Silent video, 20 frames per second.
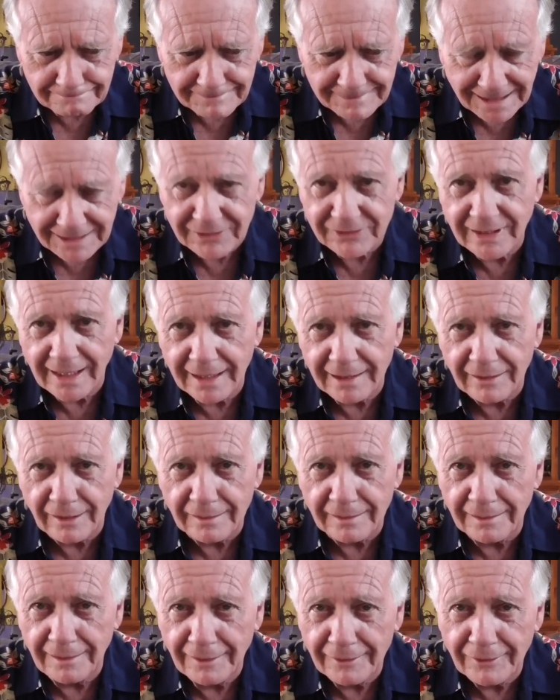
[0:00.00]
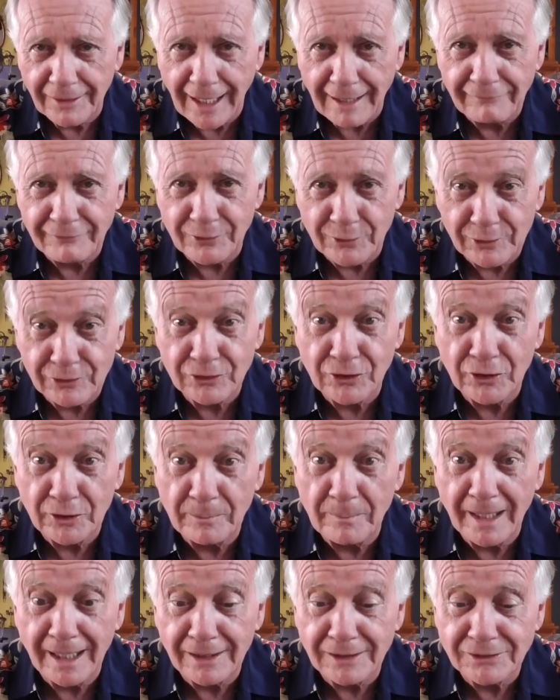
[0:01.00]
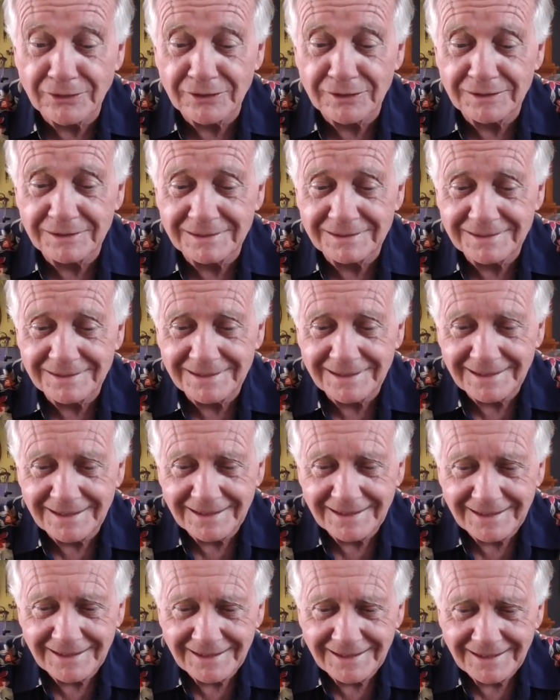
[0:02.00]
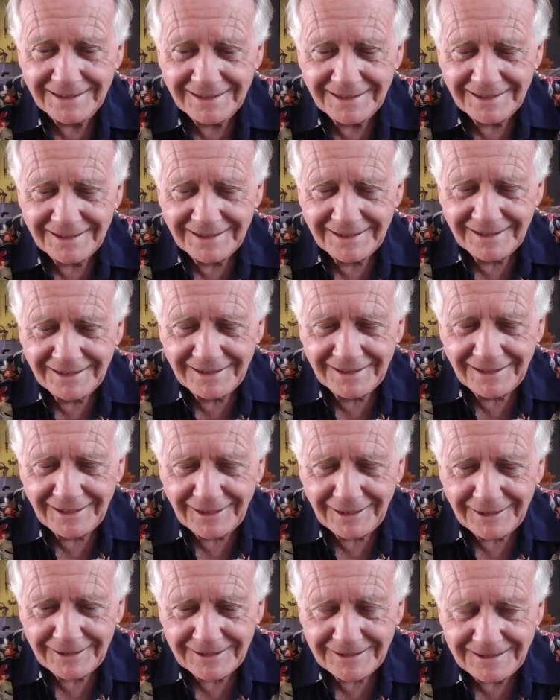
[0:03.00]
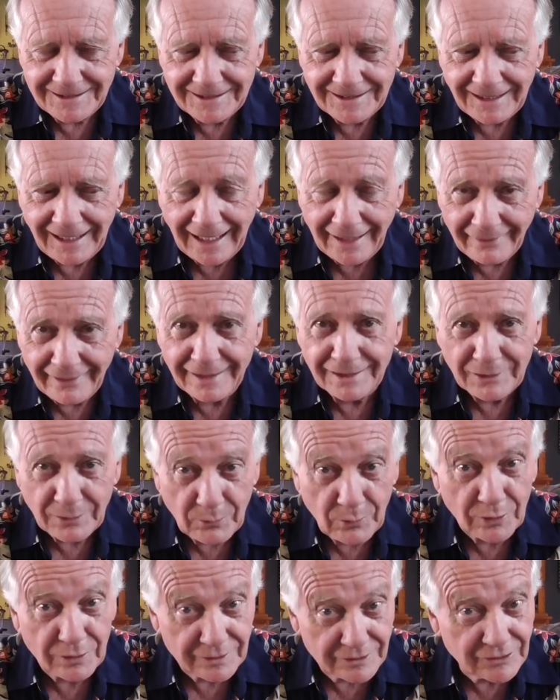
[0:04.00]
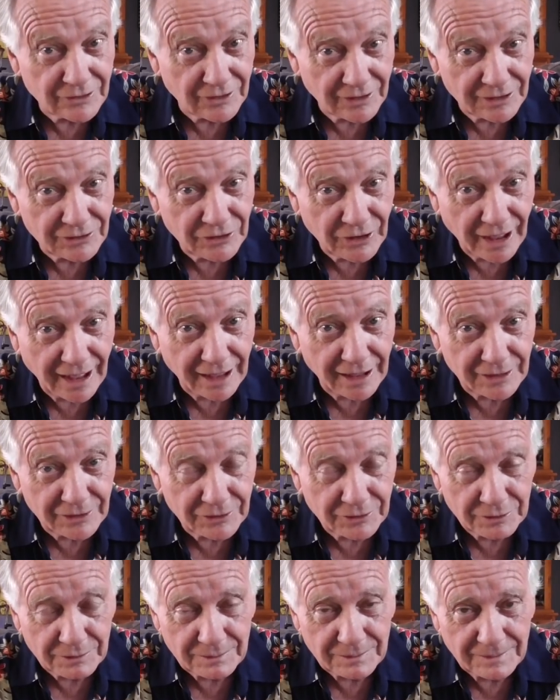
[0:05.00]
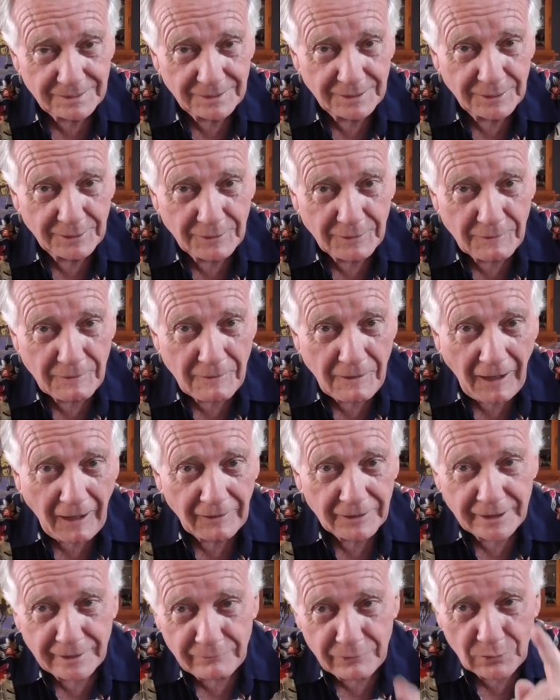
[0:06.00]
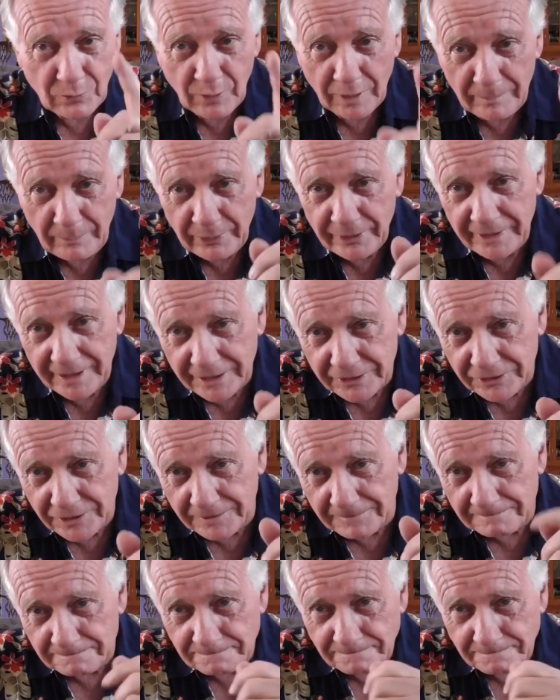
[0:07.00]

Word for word: it's that laughter is good medicine. I think the world is going to change. I'll give you one prediction.